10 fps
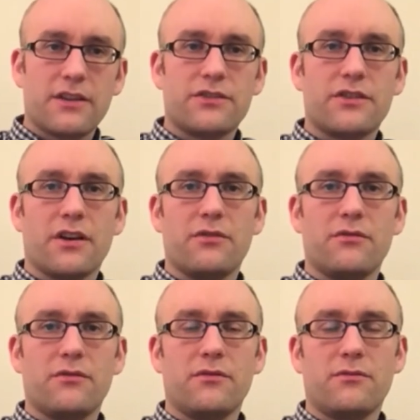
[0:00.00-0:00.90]

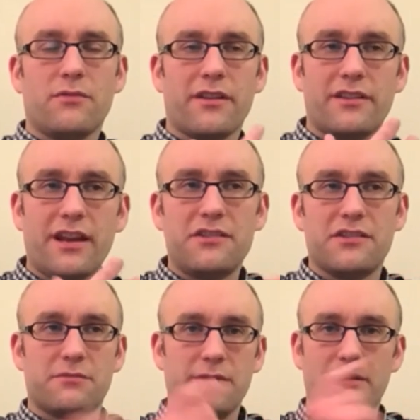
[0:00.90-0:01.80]
So one of the
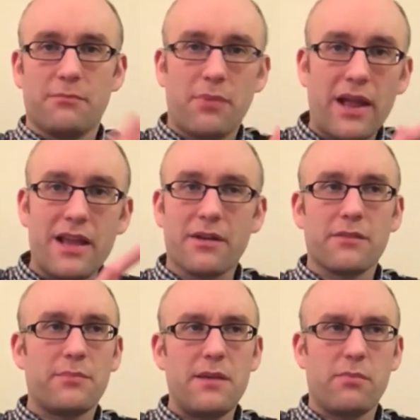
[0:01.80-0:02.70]
dangers is we can blame
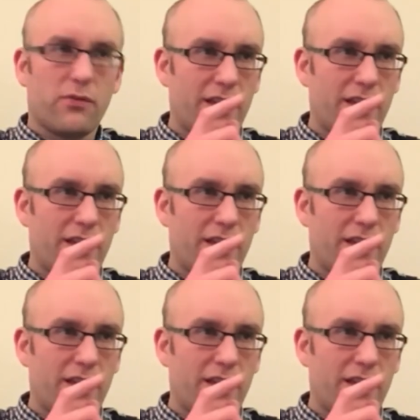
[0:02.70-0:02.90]
other people.